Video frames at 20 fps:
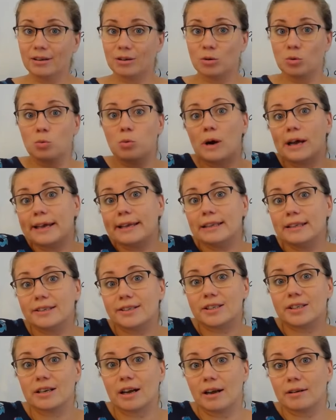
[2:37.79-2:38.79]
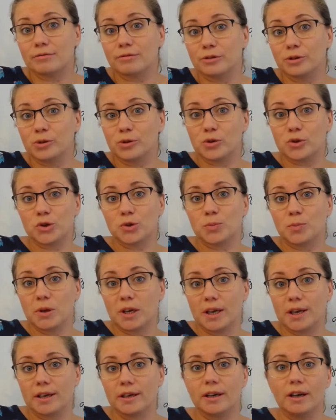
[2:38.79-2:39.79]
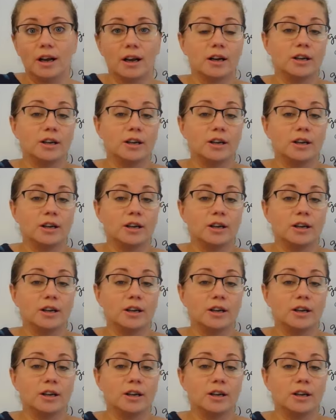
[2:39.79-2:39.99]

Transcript: when it's time for you to speak,